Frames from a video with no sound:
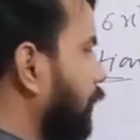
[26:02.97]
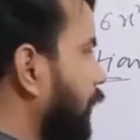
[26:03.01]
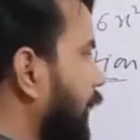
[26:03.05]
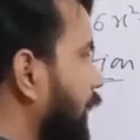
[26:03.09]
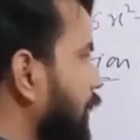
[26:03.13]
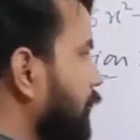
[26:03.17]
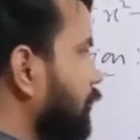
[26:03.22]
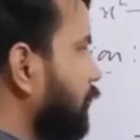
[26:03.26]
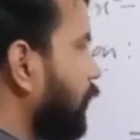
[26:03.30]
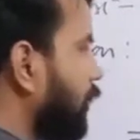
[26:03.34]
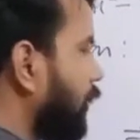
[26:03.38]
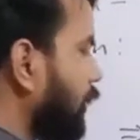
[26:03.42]
is
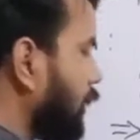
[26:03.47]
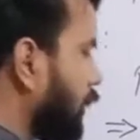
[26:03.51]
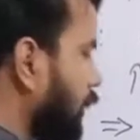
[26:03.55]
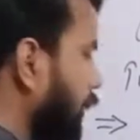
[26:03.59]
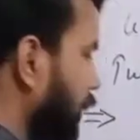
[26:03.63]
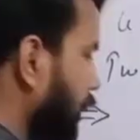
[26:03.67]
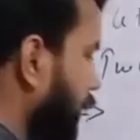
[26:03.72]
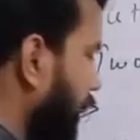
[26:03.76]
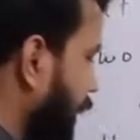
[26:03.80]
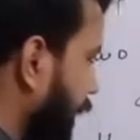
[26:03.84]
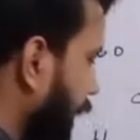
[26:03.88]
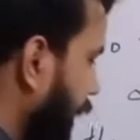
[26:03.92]
what?
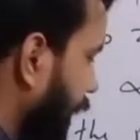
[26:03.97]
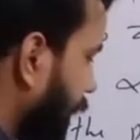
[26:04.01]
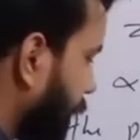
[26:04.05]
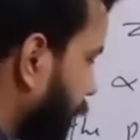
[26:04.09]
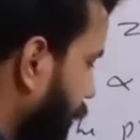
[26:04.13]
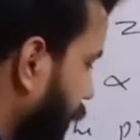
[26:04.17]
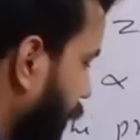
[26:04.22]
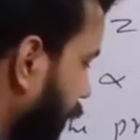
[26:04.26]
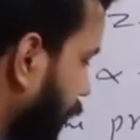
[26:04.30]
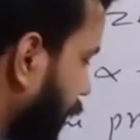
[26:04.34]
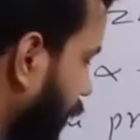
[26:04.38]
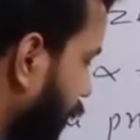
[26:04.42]
3
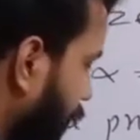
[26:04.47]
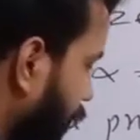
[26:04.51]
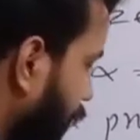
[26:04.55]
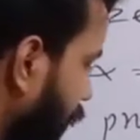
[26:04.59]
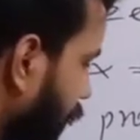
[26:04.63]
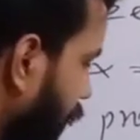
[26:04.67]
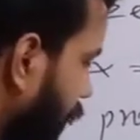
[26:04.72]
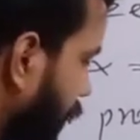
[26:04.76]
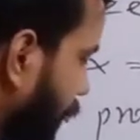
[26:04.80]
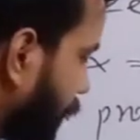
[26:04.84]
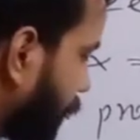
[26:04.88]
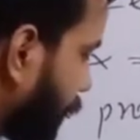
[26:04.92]
upon
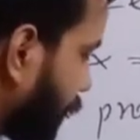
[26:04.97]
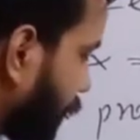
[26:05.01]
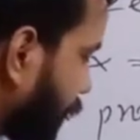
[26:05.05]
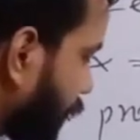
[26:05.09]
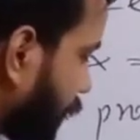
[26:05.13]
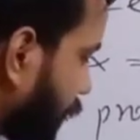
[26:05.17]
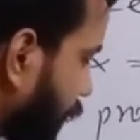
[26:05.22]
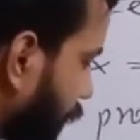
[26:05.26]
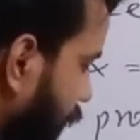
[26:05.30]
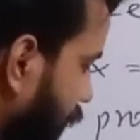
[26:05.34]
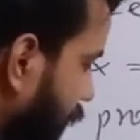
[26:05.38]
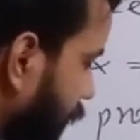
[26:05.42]
2
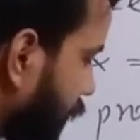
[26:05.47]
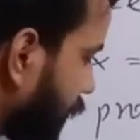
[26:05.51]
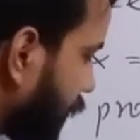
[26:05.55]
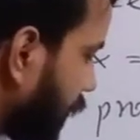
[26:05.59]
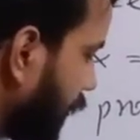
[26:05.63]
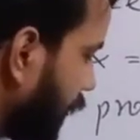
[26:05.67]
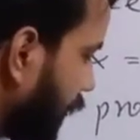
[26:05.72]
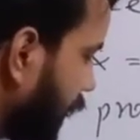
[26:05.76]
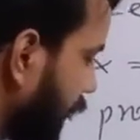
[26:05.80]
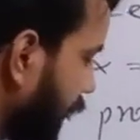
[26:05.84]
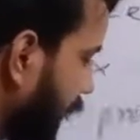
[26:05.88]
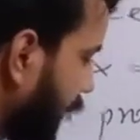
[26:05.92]

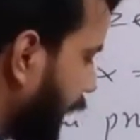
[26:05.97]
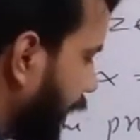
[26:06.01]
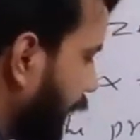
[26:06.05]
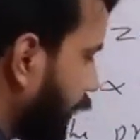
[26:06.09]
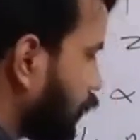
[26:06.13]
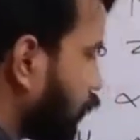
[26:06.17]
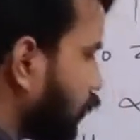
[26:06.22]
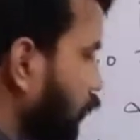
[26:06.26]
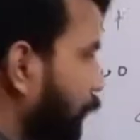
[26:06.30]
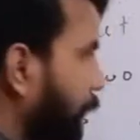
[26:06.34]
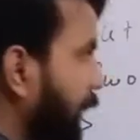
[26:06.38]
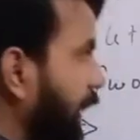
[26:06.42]

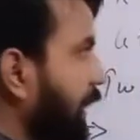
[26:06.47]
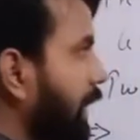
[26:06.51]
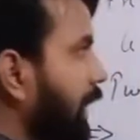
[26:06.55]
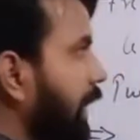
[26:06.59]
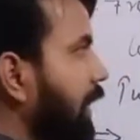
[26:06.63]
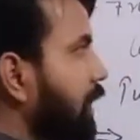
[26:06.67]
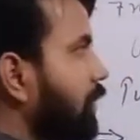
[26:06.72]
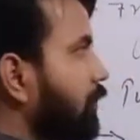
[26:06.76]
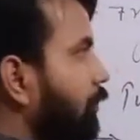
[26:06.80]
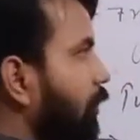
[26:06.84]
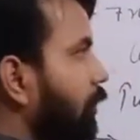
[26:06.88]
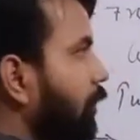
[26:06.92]
into beta
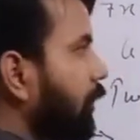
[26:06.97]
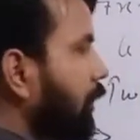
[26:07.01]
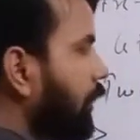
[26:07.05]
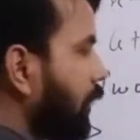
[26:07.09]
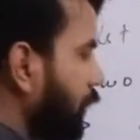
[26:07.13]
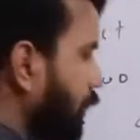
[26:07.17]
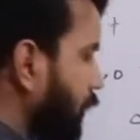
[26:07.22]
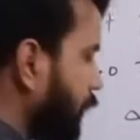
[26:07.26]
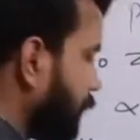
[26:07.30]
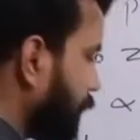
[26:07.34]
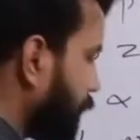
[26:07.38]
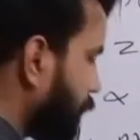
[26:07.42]
is what?
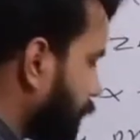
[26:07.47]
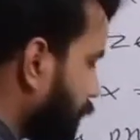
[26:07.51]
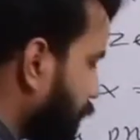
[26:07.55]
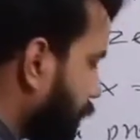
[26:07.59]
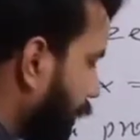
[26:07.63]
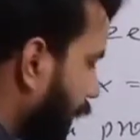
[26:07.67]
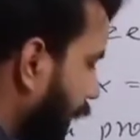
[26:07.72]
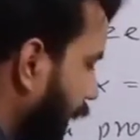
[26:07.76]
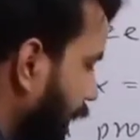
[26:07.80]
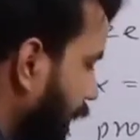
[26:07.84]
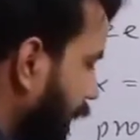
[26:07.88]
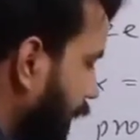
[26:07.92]

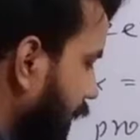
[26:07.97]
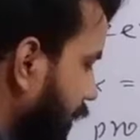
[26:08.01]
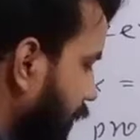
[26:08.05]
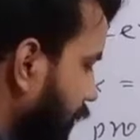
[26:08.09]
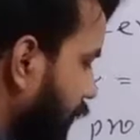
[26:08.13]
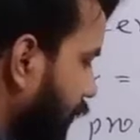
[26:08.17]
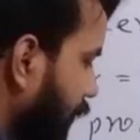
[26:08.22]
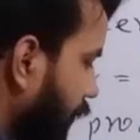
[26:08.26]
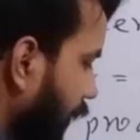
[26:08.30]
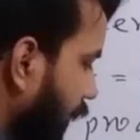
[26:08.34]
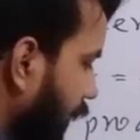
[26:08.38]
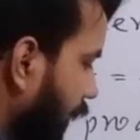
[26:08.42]
Minus
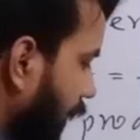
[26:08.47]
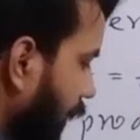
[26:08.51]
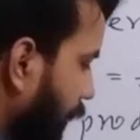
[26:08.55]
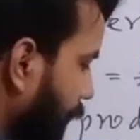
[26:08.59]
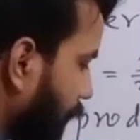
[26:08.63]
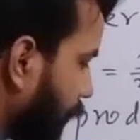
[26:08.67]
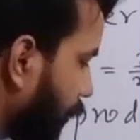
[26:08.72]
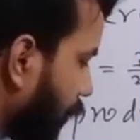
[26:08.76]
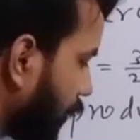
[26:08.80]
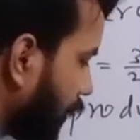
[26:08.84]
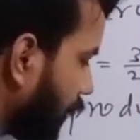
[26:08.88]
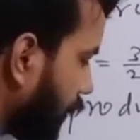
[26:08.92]
1
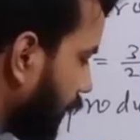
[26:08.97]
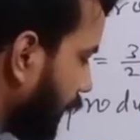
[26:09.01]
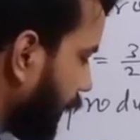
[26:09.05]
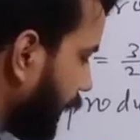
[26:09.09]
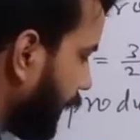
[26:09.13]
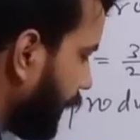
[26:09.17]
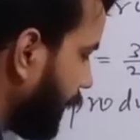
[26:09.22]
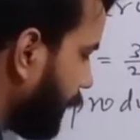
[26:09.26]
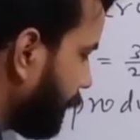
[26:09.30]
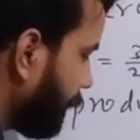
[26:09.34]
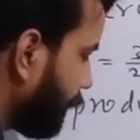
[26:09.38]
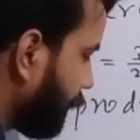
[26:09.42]
upon
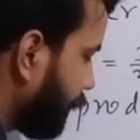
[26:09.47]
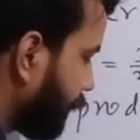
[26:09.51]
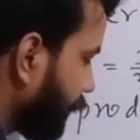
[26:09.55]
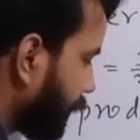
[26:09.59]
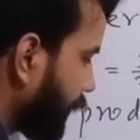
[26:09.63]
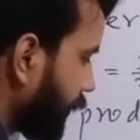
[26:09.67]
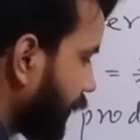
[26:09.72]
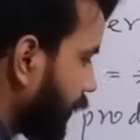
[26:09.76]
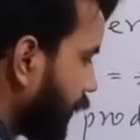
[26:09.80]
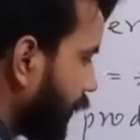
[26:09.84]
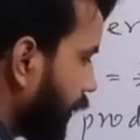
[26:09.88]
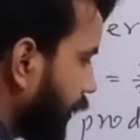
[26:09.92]
3
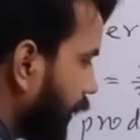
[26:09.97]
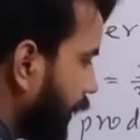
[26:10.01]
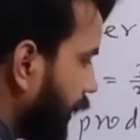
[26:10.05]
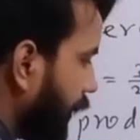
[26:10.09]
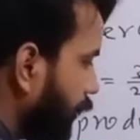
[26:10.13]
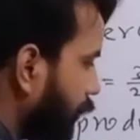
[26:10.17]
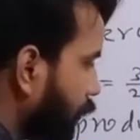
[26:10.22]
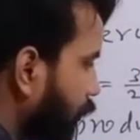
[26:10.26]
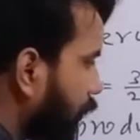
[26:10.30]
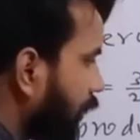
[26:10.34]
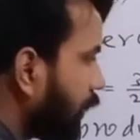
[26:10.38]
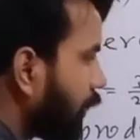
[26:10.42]

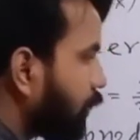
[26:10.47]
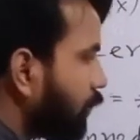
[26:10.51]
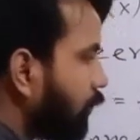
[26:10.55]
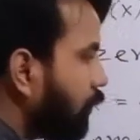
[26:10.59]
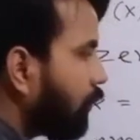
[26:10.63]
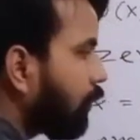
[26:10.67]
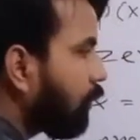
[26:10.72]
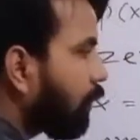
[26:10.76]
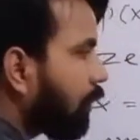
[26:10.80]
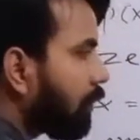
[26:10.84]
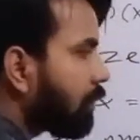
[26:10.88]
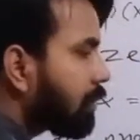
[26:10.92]
equal to
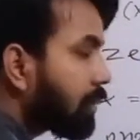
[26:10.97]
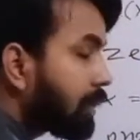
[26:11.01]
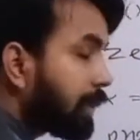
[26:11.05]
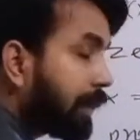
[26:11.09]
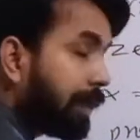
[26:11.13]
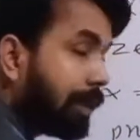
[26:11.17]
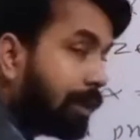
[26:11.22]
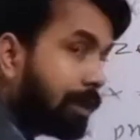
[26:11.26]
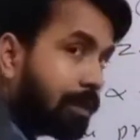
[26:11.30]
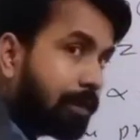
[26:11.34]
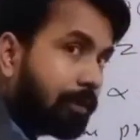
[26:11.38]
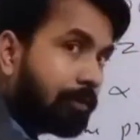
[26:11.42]

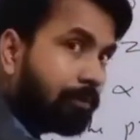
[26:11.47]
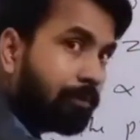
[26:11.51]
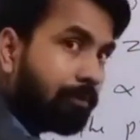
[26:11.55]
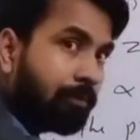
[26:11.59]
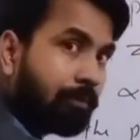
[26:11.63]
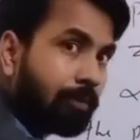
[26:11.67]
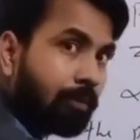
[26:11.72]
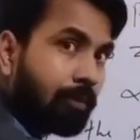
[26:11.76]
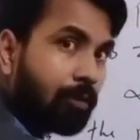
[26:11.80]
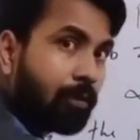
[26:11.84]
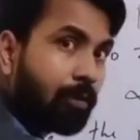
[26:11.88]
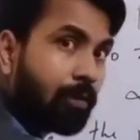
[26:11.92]
constant
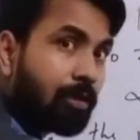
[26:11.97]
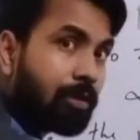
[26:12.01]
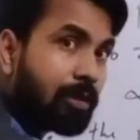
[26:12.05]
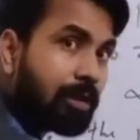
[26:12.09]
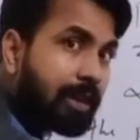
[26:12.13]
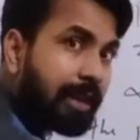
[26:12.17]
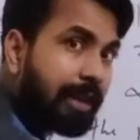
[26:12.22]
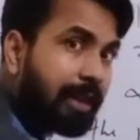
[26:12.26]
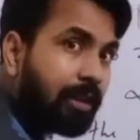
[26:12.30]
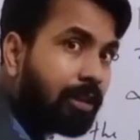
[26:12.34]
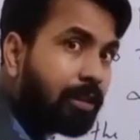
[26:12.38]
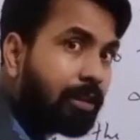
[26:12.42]

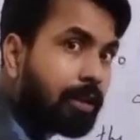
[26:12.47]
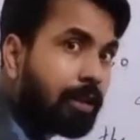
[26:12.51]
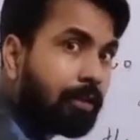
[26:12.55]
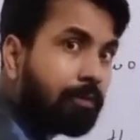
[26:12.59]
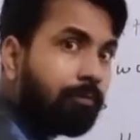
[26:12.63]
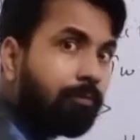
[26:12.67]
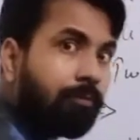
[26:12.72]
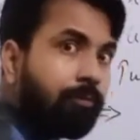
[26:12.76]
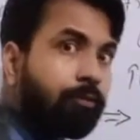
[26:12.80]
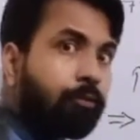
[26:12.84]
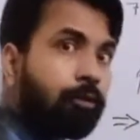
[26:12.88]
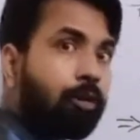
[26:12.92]
term
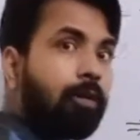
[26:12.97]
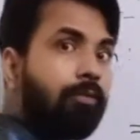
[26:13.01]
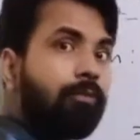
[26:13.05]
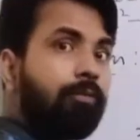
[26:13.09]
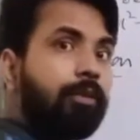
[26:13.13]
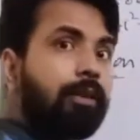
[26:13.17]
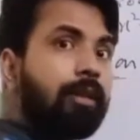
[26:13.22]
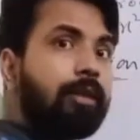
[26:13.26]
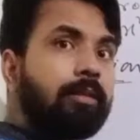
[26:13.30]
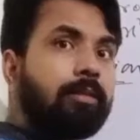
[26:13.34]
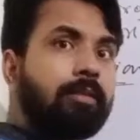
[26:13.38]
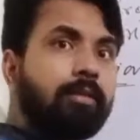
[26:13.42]
from
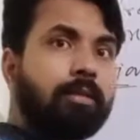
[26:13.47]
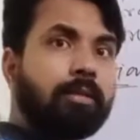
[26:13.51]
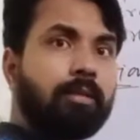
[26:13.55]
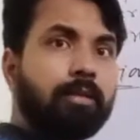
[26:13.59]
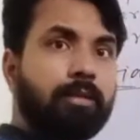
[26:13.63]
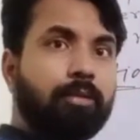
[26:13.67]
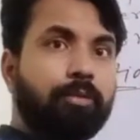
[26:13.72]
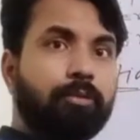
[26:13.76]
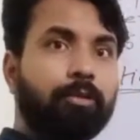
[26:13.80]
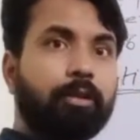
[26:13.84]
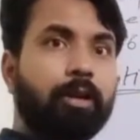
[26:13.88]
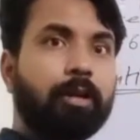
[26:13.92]
where?
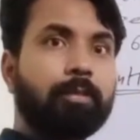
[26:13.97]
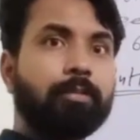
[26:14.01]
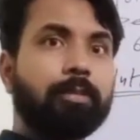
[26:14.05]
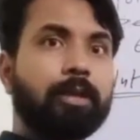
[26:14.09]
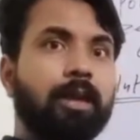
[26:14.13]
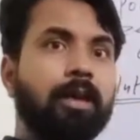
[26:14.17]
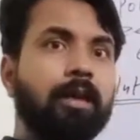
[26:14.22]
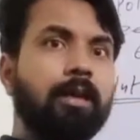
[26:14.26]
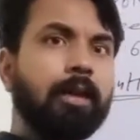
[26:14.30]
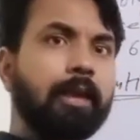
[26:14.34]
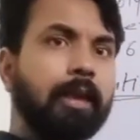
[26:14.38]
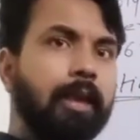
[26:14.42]
From
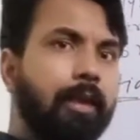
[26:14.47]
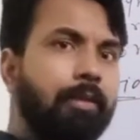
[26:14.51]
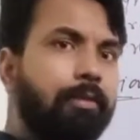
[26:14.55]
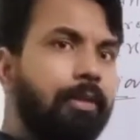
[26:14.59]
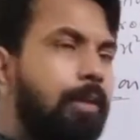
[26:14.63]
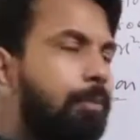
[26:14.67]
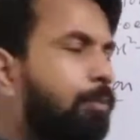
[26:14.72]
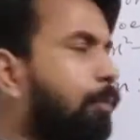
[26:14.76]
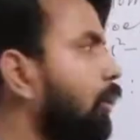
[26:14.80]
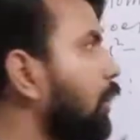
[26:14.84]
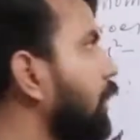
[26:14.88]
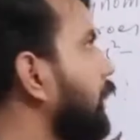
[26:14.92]
the given
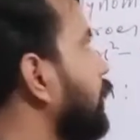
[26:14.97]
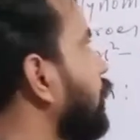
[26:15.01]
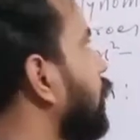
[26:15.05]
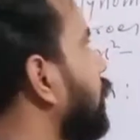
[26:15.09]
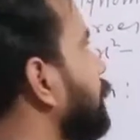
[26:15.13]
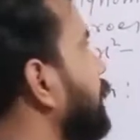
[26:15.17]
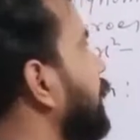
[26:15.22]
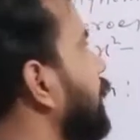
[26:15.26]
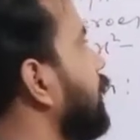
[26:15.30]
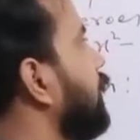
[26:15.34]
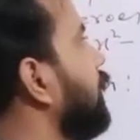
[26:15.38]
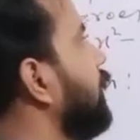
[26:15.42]

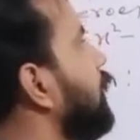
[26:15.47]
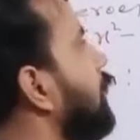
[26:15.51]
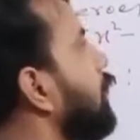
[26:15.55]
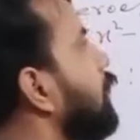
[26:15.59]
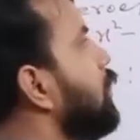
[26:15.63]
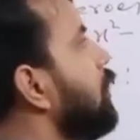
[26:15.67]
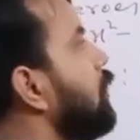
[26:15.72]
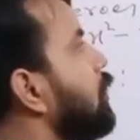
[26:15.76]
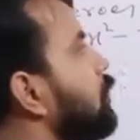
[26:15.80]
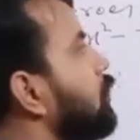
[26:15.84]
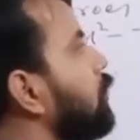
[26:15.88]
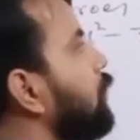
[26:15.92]
polynomial.
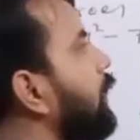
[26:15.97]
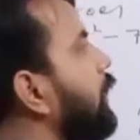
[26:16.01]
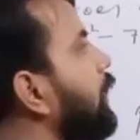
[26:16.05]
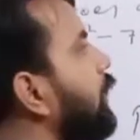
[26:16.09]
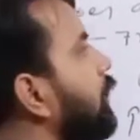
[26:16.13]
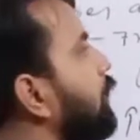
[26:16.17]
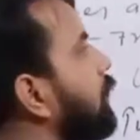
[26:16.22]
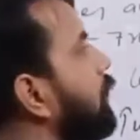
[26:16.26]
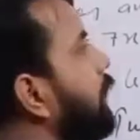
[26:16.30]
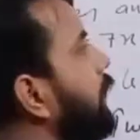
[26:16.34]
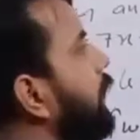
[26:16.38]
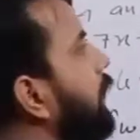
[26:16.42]
So
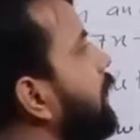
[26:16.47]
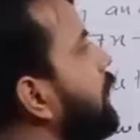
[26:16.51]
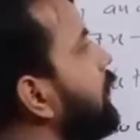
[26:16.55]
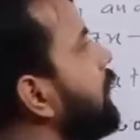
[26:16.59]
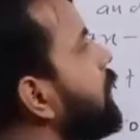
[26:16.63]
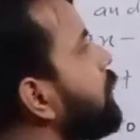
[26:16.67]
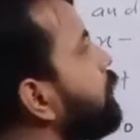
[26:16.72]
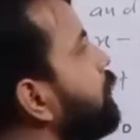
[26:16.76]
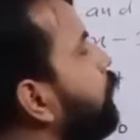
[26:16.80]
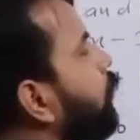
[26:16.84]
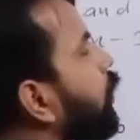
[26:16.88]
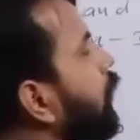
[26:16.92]
here in this
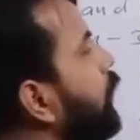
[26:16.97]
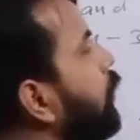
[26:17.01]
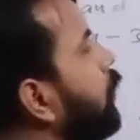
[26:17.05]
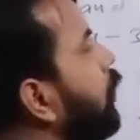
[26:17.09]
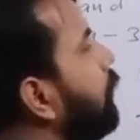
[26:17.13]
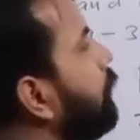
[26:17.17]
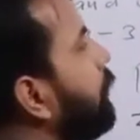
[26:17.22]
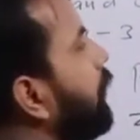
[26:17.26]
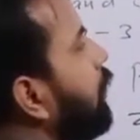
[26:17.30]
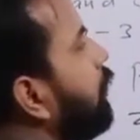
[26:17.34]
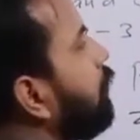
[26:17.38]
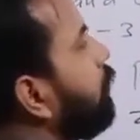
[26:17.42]

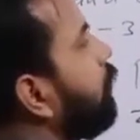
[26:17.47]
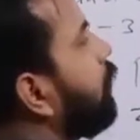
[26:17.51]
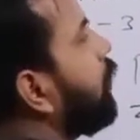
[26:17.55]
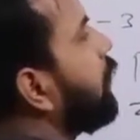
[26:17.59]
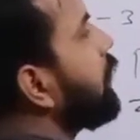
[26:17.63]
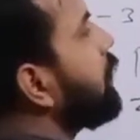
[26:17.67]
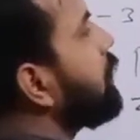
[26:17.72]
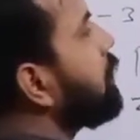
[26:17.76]
polynomial, what is